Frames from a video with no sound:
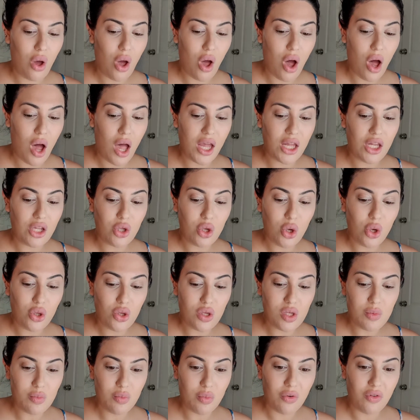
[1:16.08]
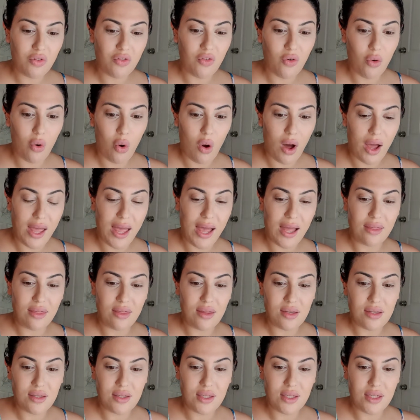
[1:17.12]
I noticed before I had
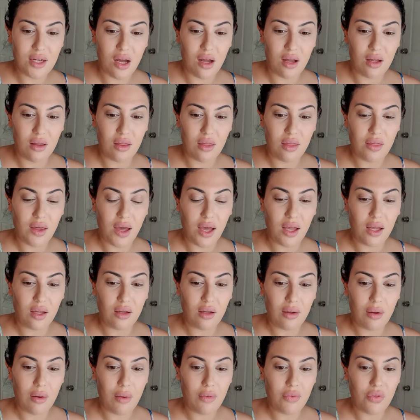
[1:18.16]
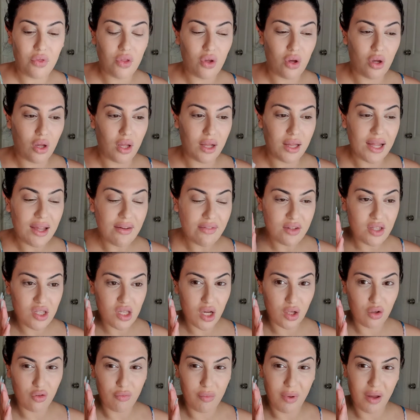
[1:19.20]
this done that the left side
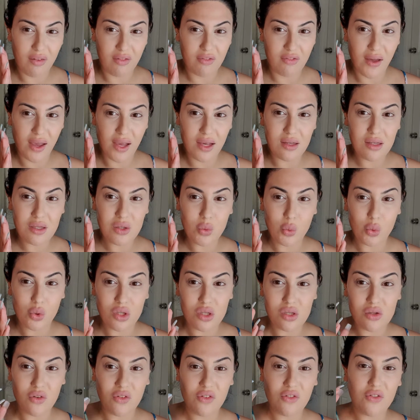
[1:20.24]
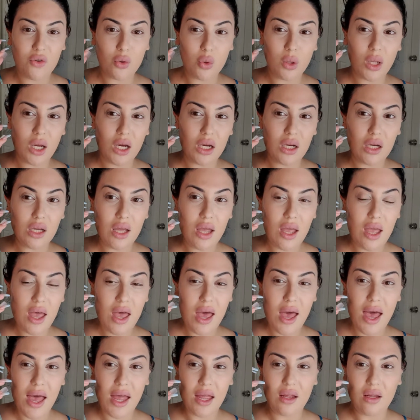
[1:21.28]
of my face was fuller
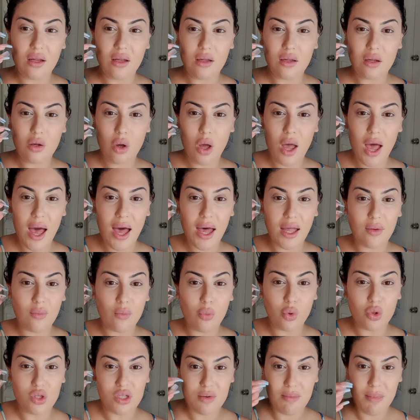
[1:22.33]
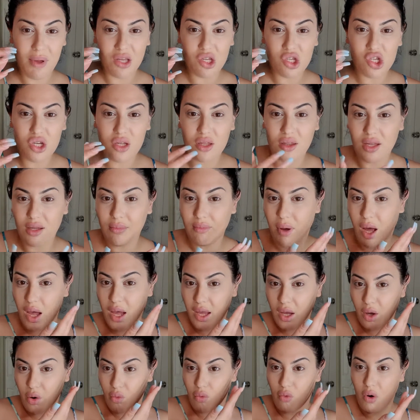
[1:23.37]
and had more dimension than my
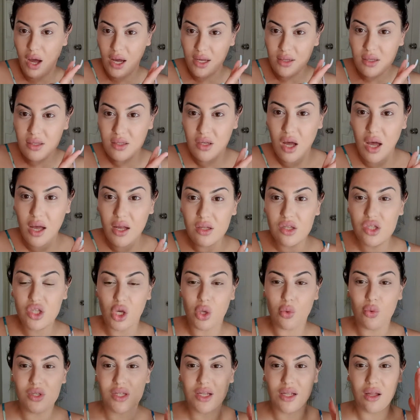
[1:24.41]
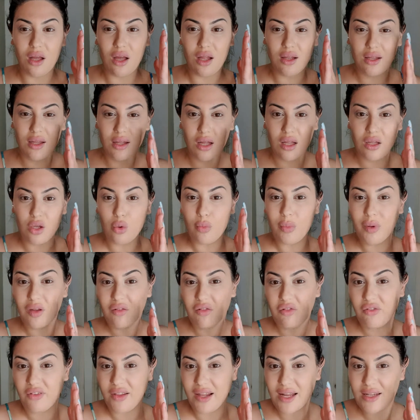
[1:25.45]
right side, so it was a little bit
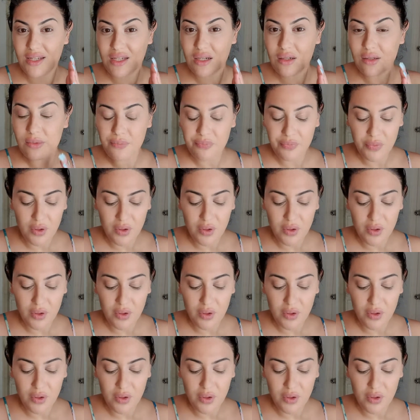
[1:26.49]
flatter.